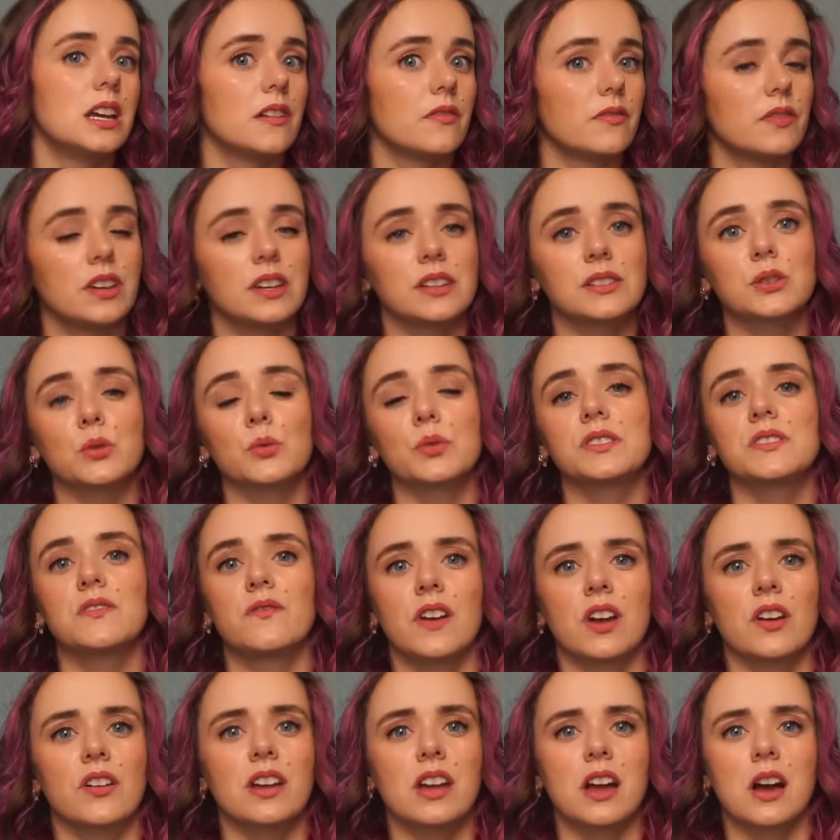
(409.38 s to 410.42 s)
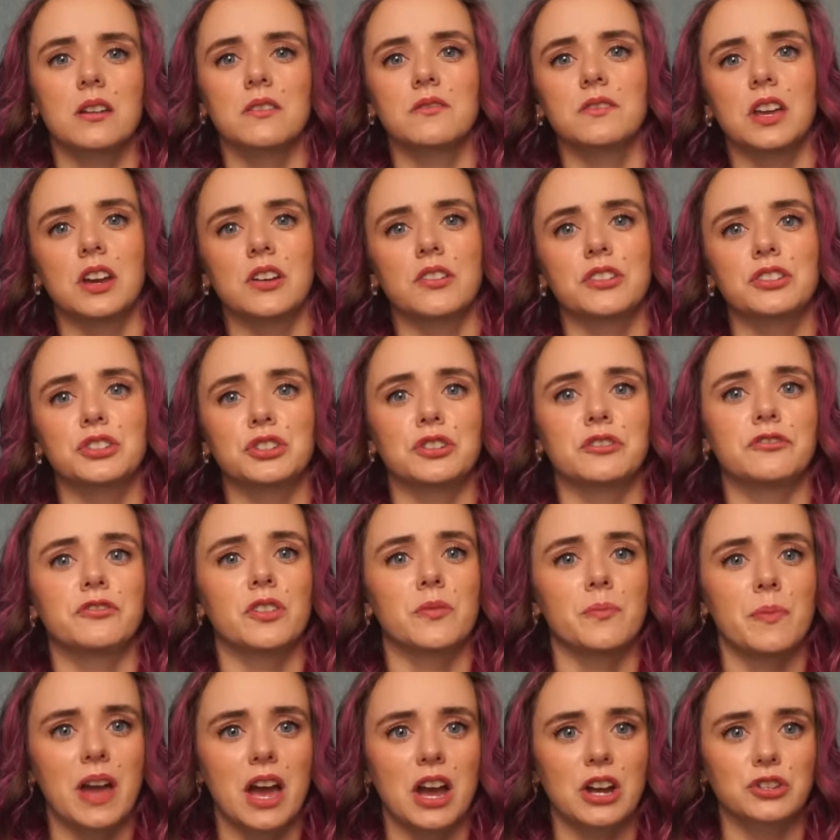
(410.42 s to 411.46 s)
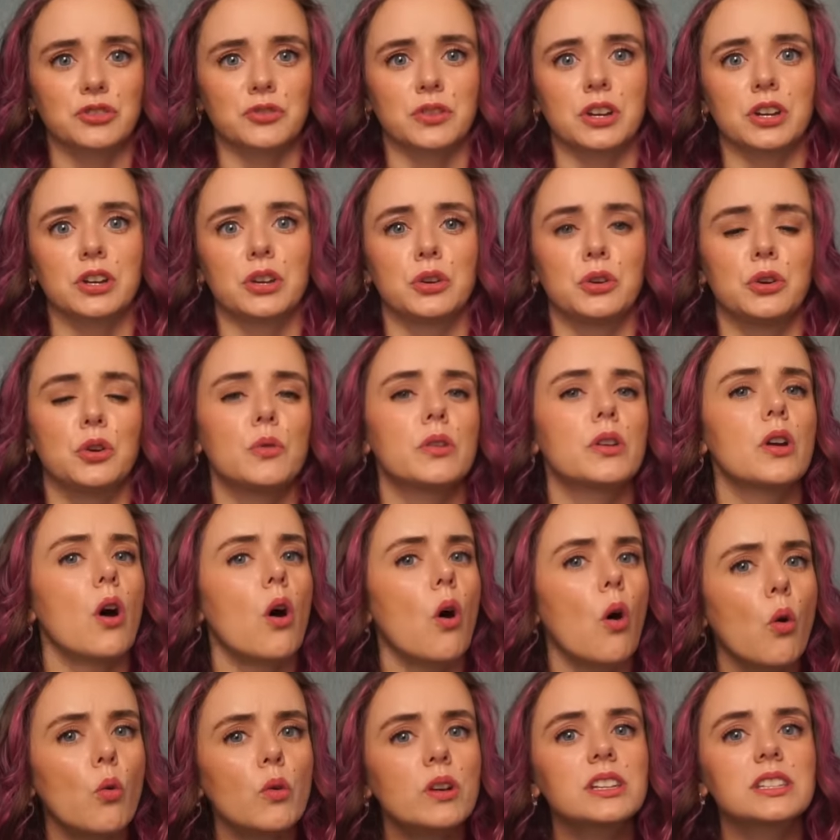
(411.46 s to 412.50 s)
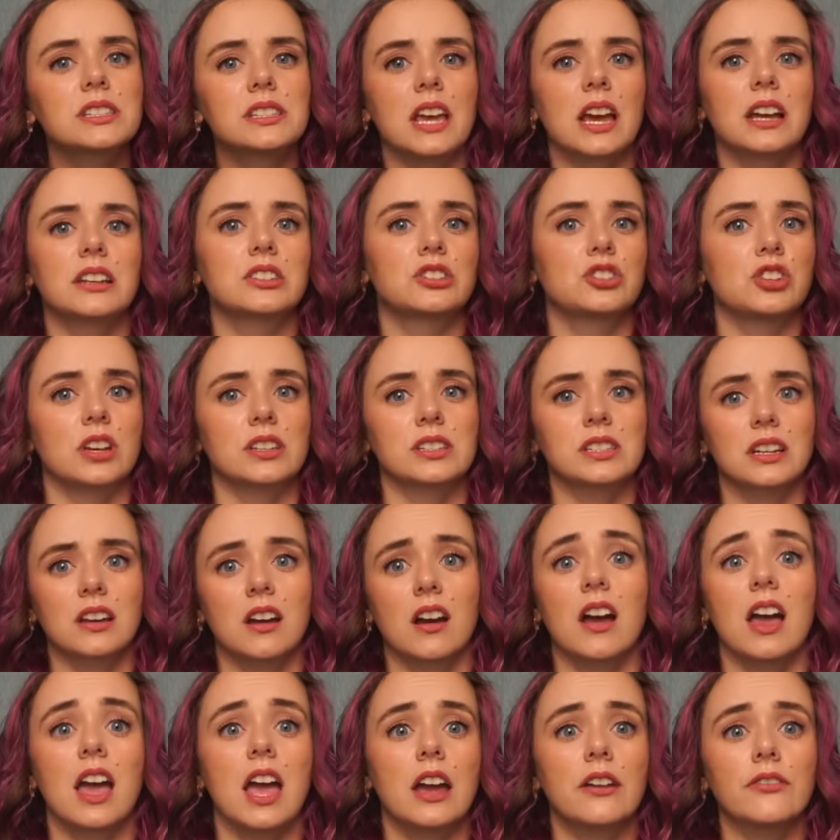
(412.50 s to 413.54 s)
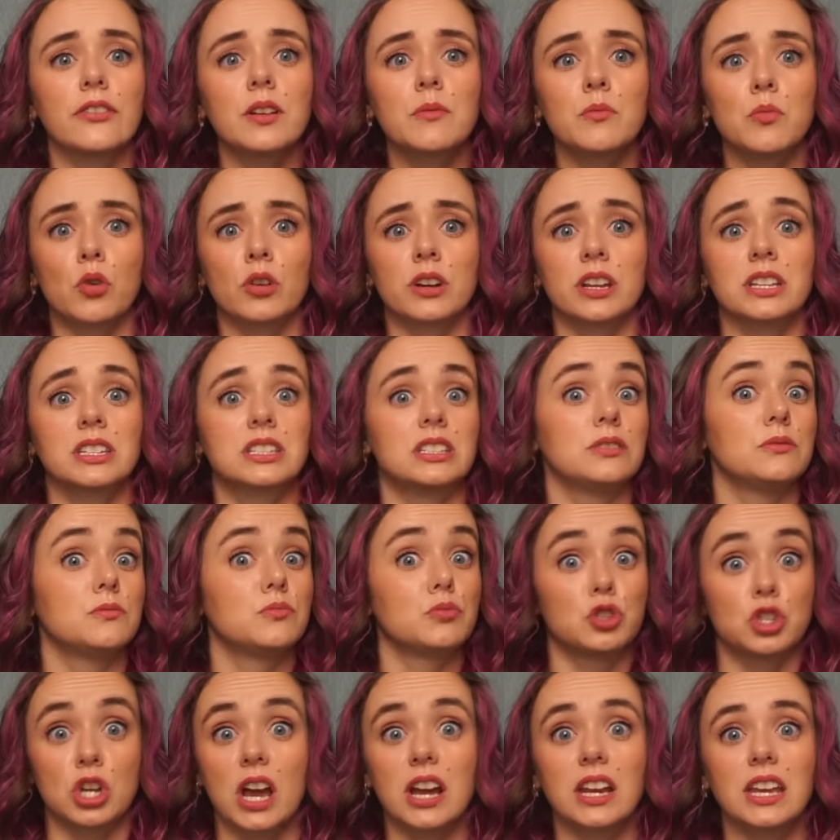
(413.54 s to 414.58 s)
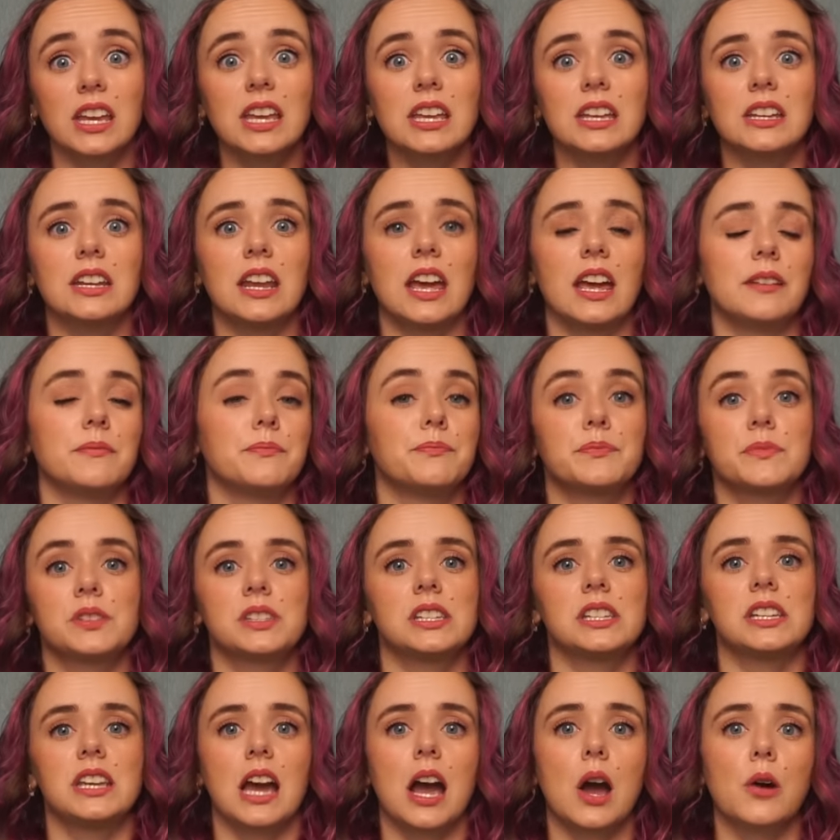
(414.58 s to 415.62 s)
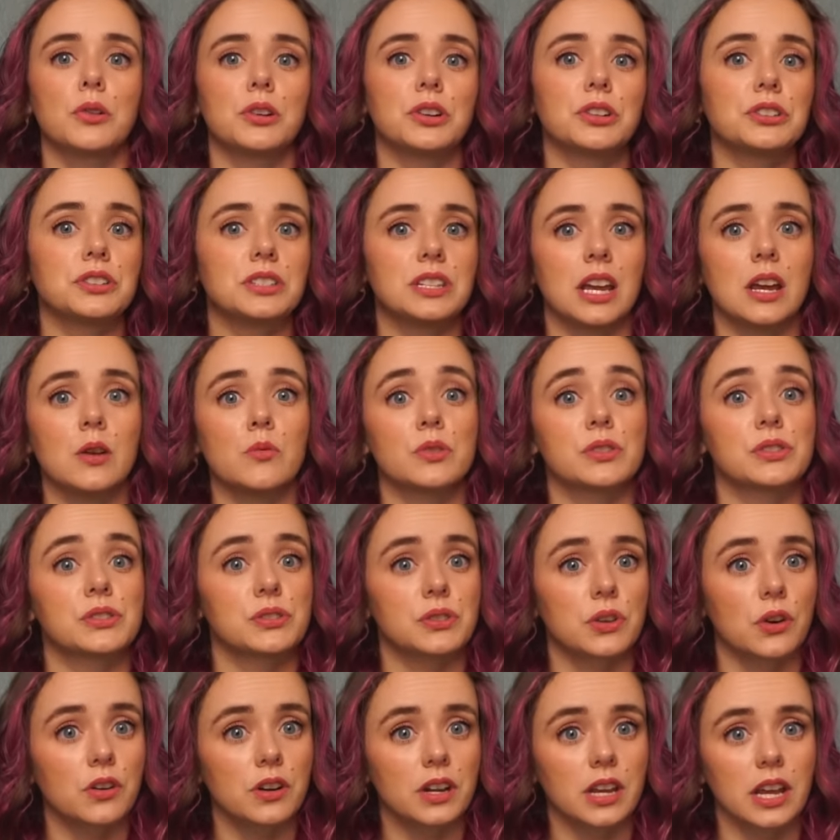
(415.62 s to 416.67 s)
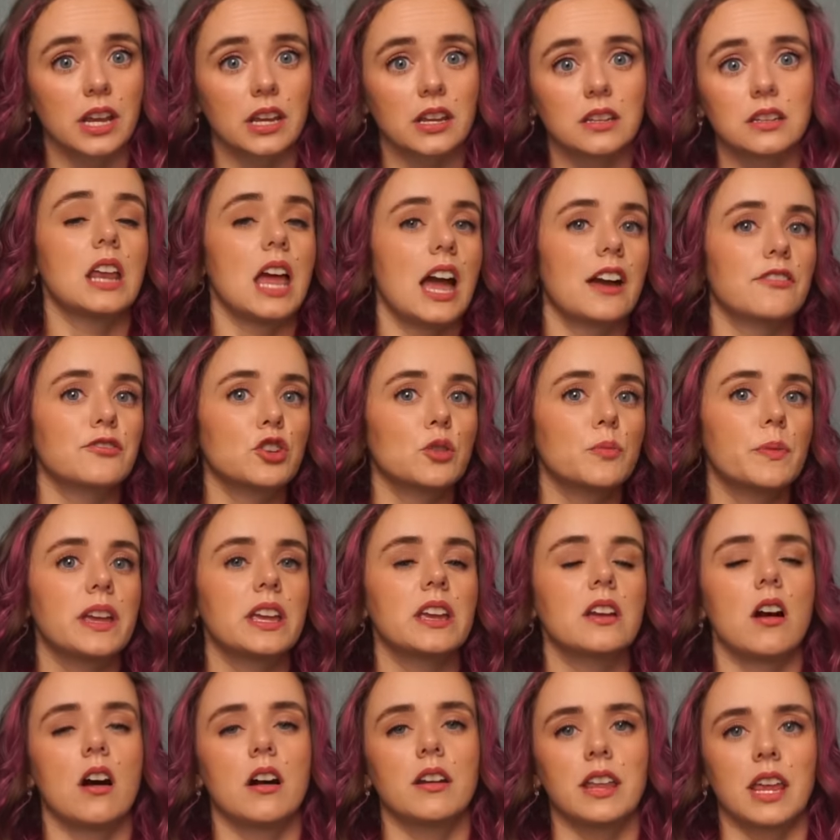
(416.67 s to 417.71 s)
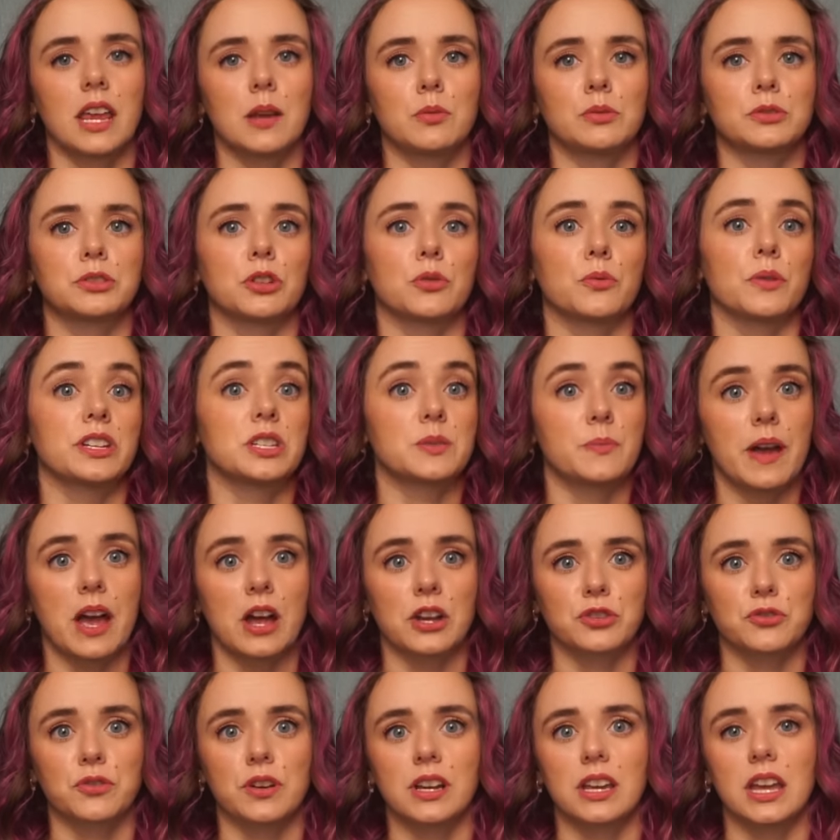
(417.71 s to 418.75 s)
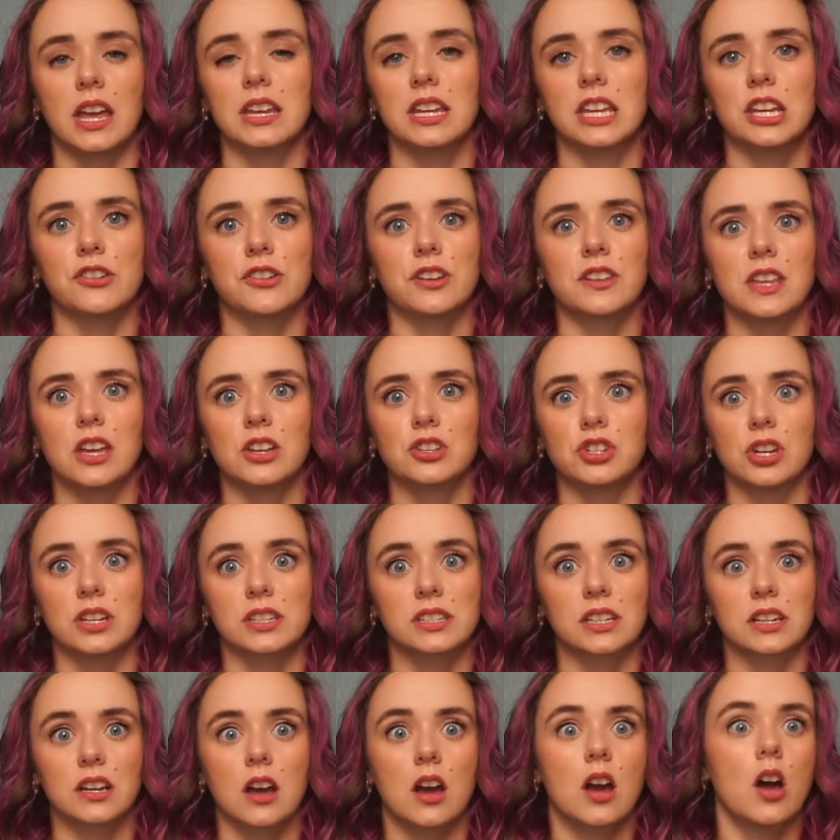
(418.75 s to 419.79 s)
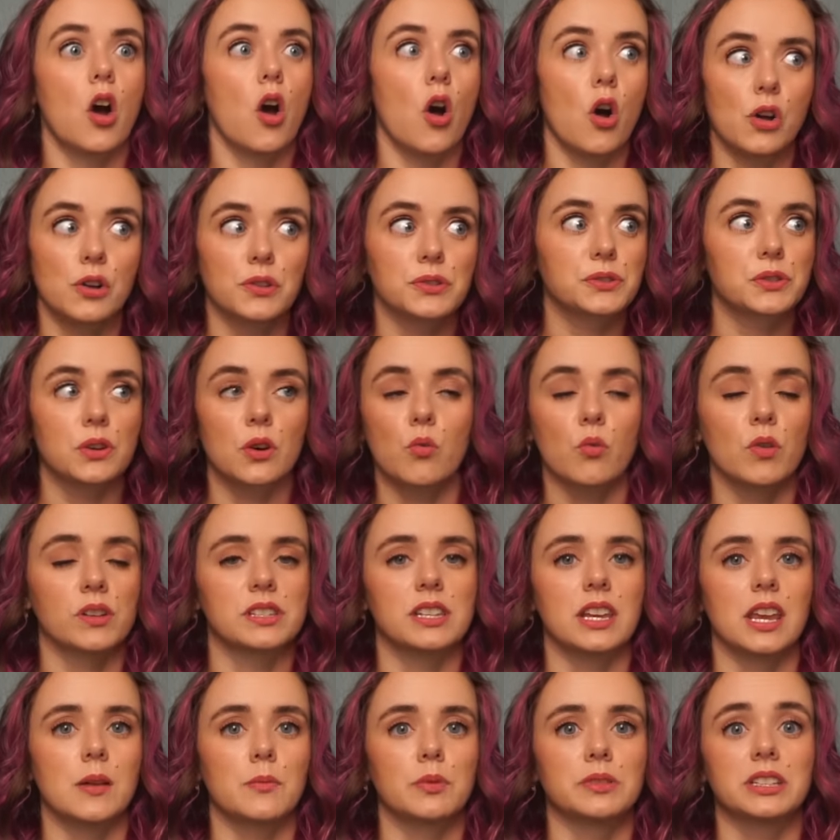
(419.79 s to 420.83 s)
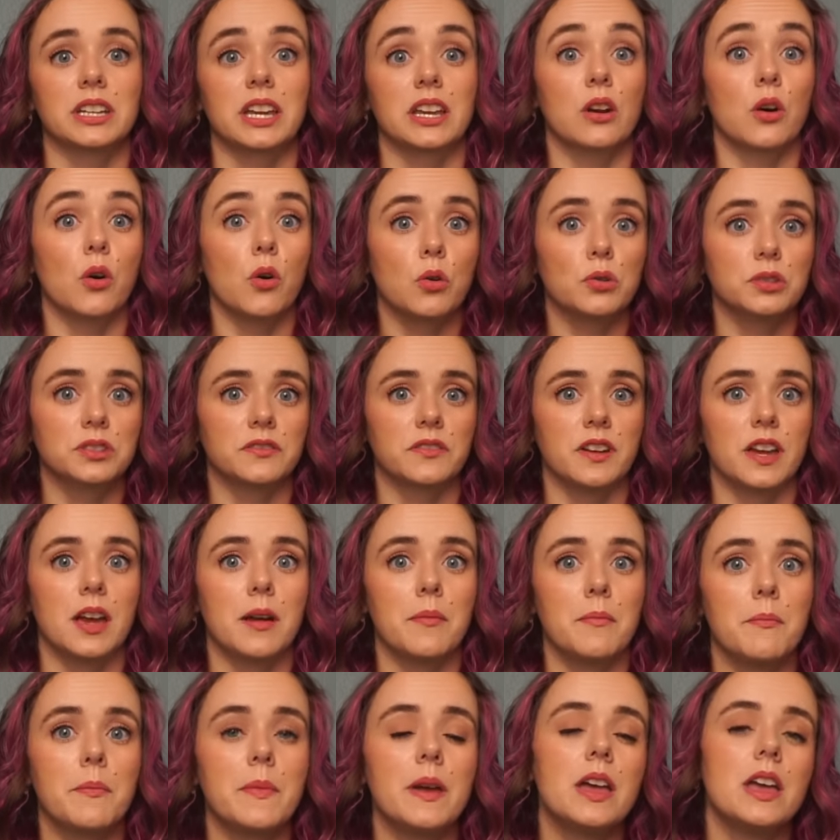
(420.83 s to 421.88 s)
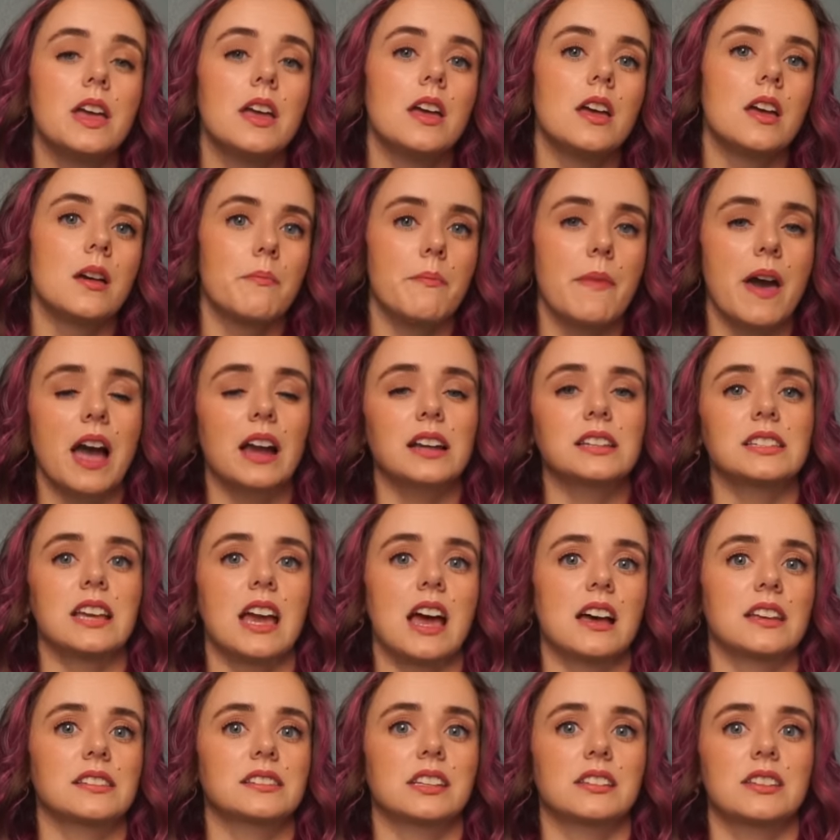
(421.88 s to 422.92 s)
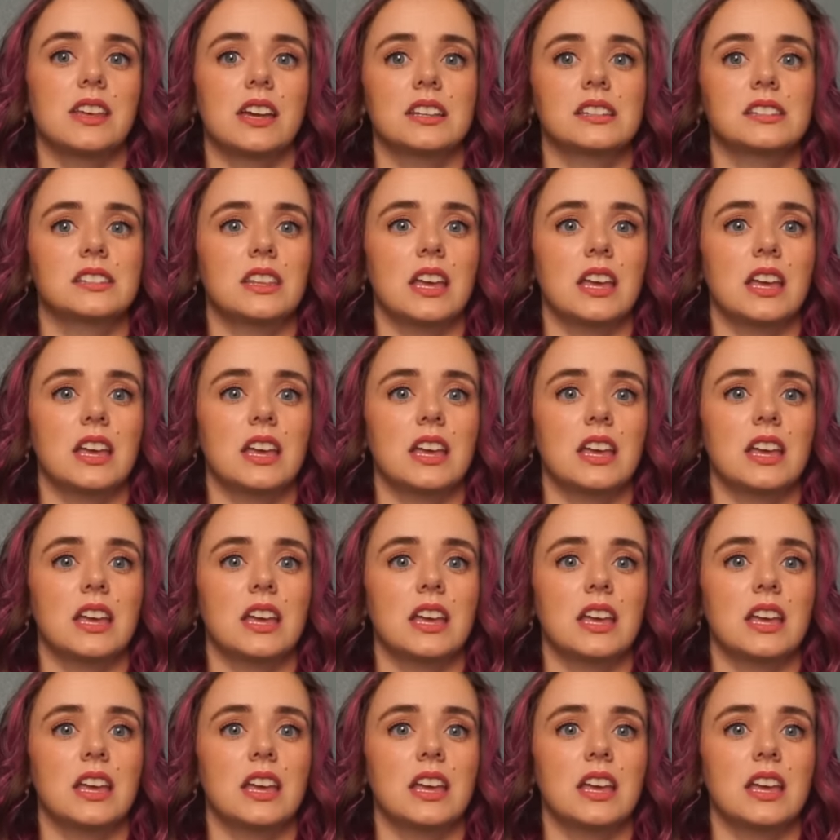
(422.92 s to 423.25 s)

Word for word: This was very out of character for Patrick, who would always text Jessica every morning to check in and see how her day was starting. After being unable to reach Patrick and hearing that Jessica also wasn't able to get a hold of him, Max asked that his